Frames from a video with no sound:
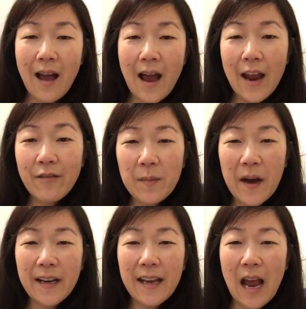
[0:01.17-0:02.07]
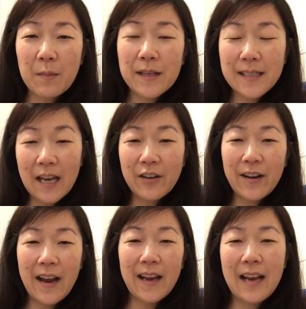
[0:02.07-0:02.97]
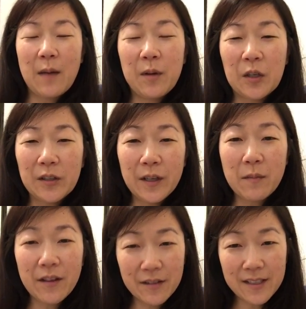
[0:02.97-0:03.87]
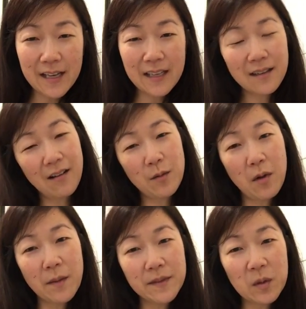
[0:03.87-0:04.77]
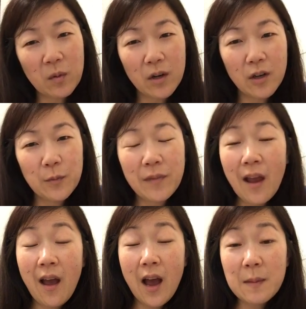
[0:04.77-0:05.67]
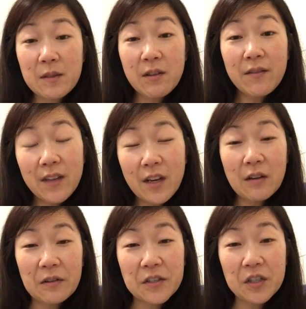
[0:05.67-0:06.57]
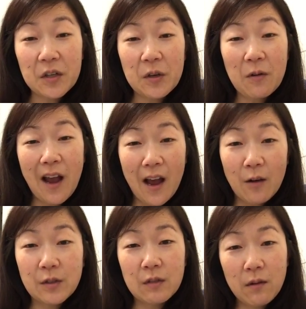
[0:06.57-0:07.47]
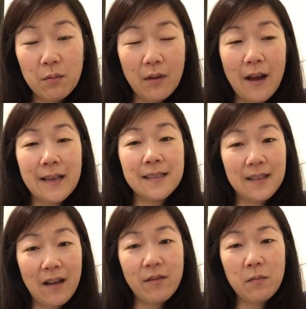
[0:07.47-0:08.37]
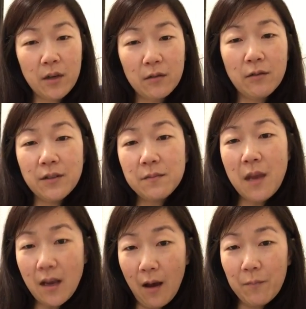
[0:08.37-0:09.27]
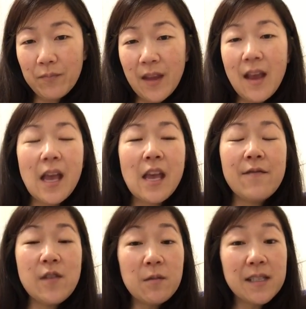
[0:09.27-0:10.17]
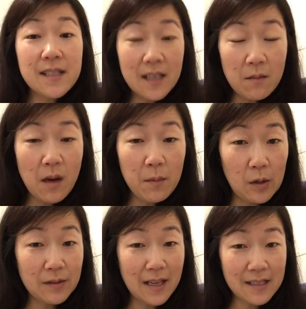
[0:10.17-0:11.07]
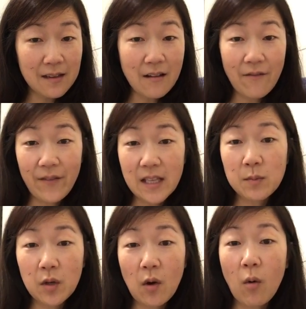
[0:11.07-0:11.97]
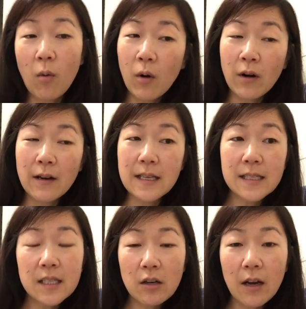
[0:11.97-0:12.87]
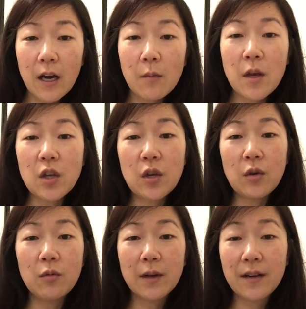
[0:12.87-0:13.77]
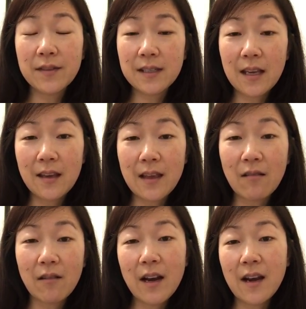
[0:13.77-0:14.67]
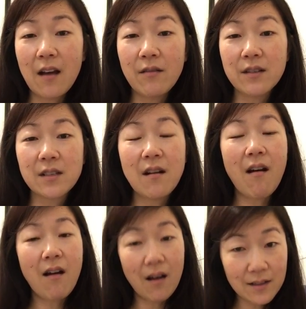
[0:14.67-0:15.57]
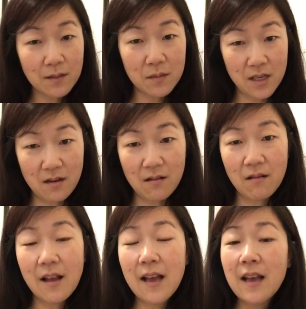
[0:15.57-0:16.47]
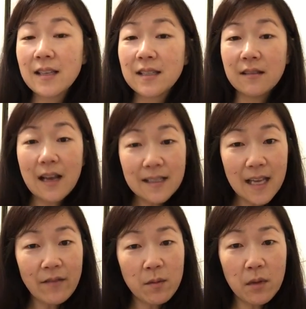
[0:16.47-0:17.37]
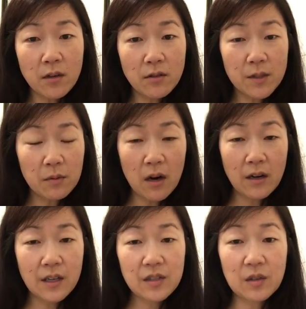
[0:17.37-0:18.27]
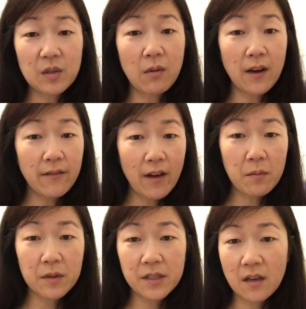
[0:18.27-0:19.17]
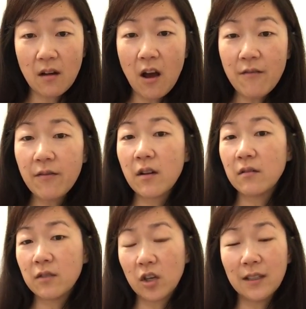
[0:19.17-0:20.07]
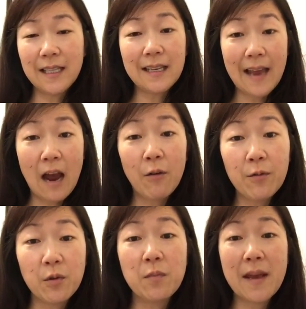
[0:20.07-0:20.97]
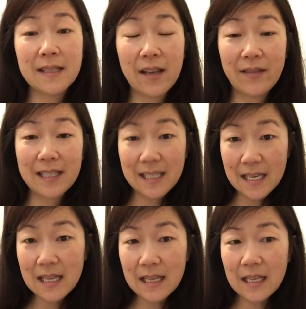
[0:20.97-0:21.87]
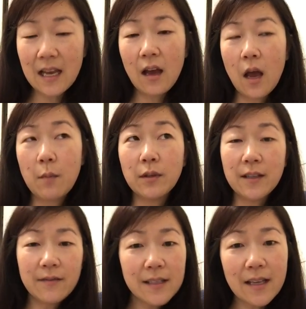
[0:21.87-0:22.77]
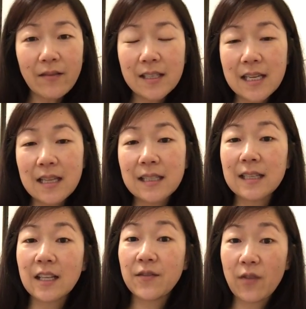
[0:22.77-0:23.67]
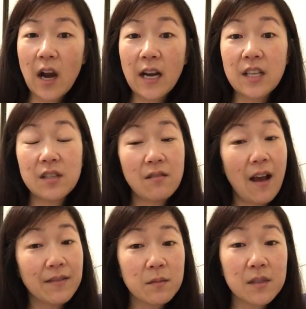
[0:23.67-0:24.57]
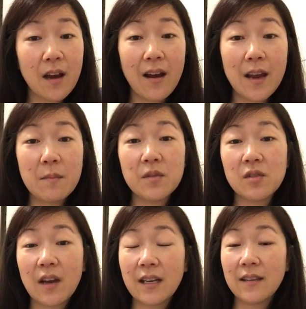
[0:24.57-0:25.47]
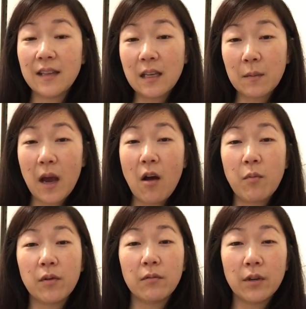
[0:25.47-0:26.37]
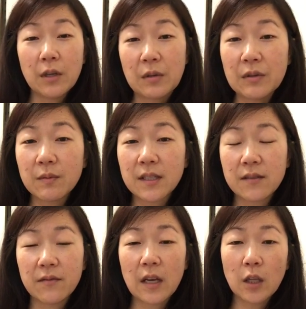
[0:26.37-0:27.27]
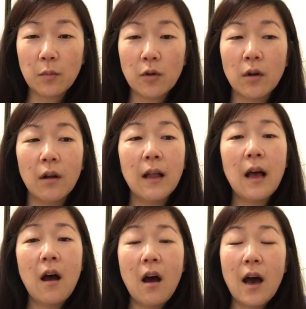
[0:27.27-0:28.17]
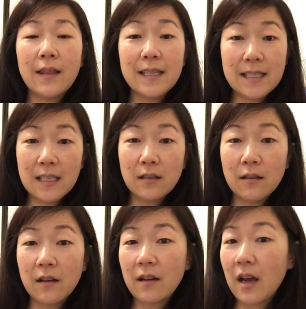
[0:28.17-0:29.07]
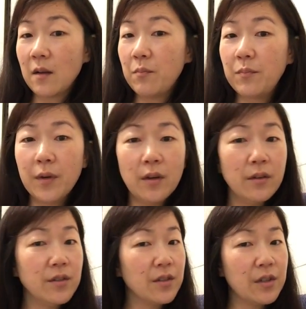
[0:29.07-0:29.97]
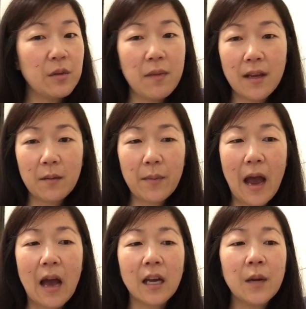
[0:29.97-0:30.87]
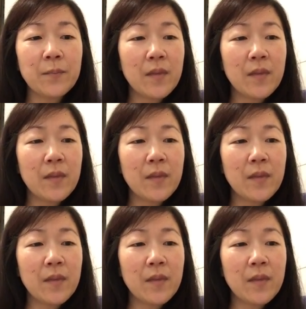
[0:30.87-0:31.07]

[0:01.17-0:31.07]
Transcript: Hi everybody, happy Saturday and happy early Mother's Day to all the moms of the world. I'm doing a video to show you how to apply Savvy Minerals makeup. If you'd seen my post last night on Facebook or Instagram, you would have seen that right now there's an awesome deal. Select Savvy Minerals products are 25% off currently now through May 17th. I believe the 17th is next Friday, so you have some time to kind of think about, peruse what's available on the deal, and kind of build your new makeup bag.